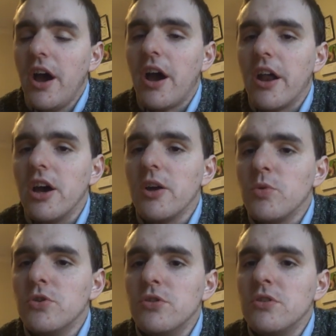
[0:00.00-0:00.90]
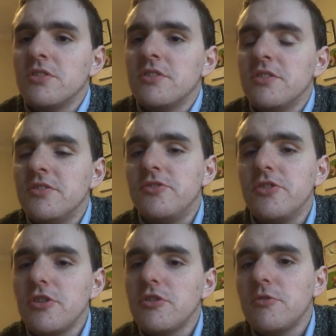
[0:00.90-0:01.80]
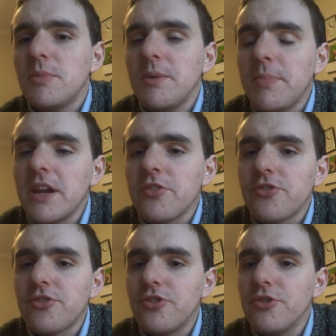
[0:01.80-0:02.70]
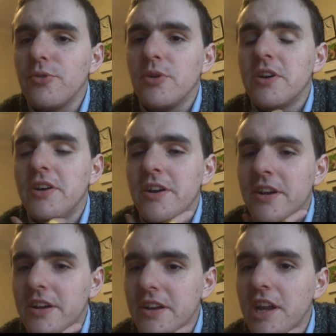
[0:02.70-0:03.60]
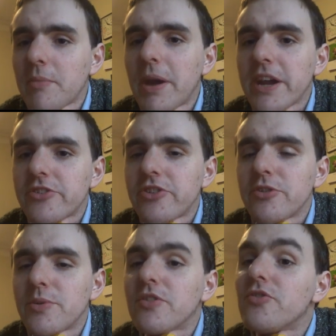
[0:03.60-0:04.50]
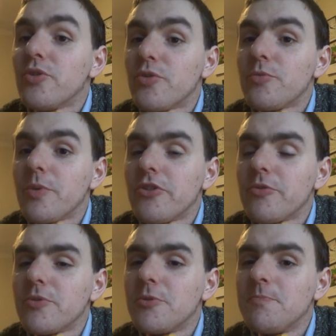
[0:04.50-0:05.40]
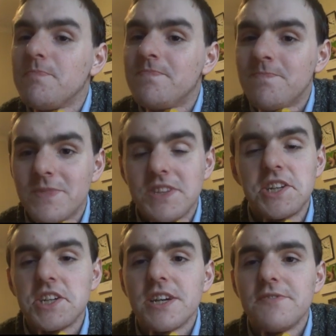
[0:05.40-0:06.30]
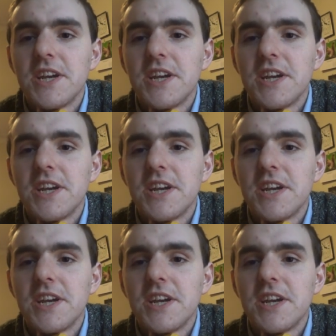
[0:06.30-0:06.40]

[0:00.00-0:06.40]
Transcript: and I will do my best to get back to you as soon as possible. Ta-ta for